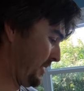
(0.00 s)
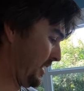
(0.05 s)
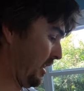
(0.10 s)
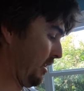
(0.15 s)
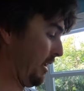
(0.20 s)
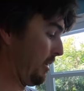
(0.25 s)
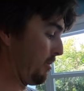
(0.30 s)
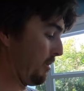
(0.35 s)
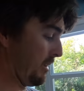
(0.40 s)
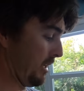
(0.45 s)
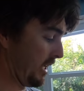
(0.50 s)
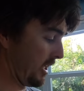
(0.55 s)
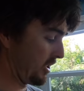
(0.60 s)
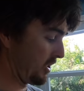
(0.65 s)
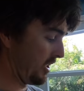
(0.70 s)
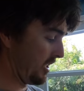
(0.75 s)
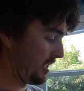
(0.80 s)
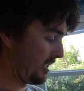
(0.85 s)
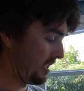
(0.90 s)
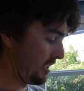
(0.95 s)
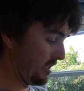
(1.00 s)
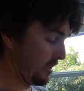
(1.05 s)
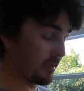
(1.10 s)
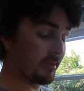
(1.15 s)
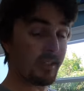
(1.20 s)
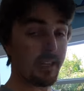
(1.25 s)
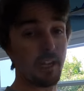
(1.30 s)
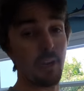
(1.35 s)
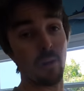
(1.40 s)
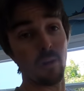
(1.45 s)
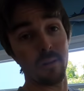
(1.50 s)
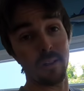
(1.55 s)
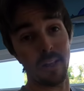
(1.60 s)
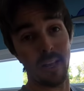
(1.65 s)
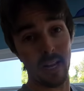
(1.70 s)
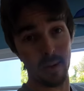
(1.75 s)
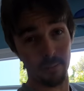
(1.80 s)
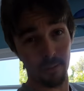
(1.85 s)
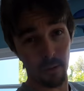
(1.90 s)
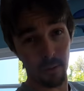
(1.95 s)
they're in production. Looks like early
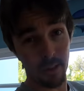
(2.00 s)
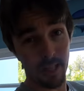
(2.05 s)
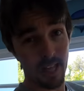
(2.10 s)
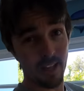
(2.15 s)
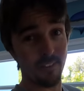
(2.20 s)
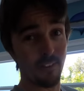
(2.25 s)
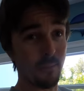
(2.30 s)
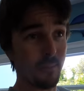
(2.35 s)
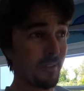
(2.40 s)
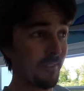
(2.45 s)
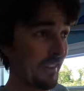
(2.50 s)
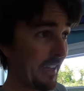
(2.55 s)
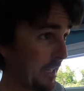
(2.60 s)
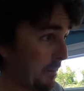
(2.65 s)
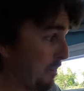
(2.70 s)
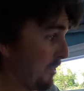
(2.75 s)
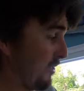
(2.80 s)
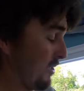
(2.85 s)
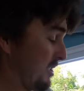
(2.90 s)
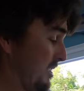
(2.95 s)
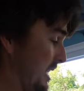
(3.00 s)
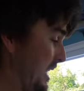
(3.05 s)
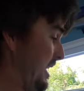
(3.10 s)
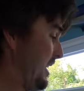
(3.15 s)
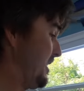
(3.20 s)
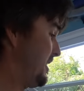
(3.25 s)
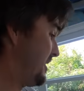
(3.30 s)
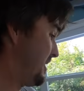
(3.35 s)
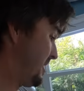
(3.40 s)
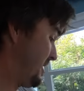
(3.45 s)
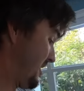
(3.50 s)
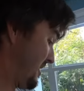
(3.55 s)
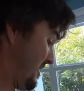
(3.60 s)
April we'll have them available for sale.